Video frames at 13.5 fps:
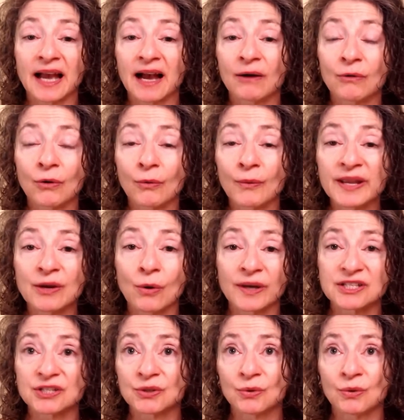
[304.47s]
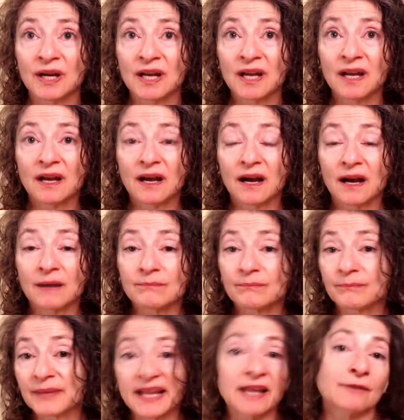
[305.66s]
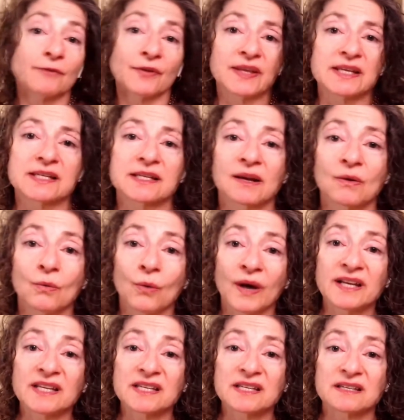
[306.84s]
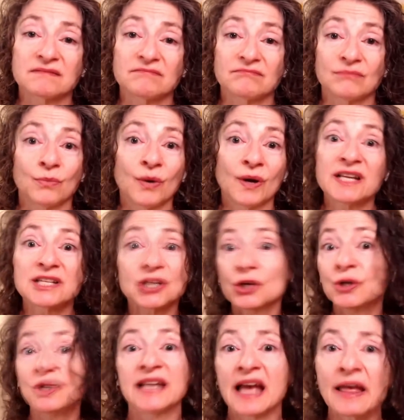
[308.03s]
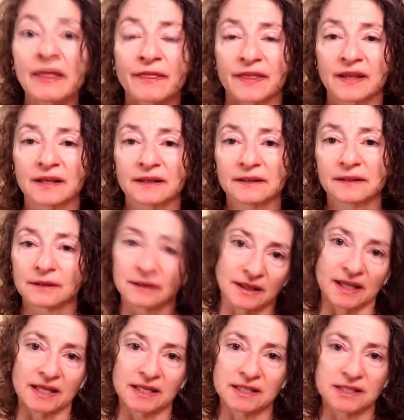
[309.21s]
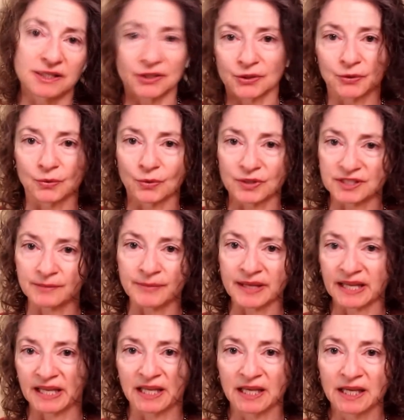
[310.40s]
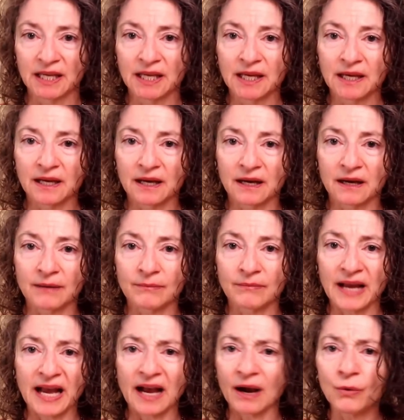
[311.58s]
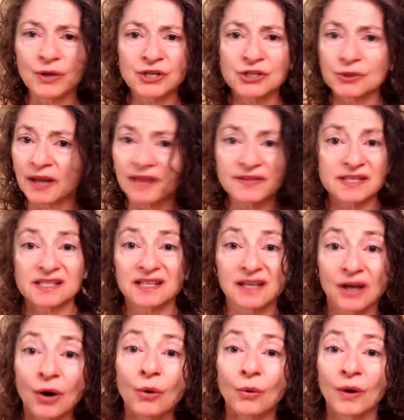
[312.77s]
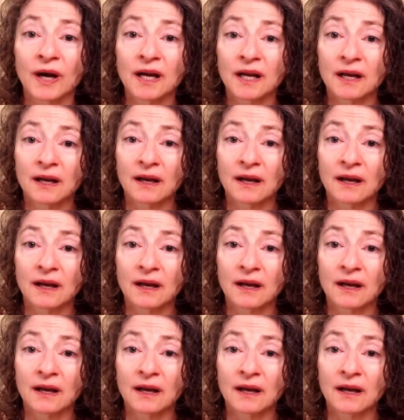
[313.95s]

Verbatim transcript: like, how are we going to plan for this? Like, what is a good death look like to you or to me? How would you like this to go?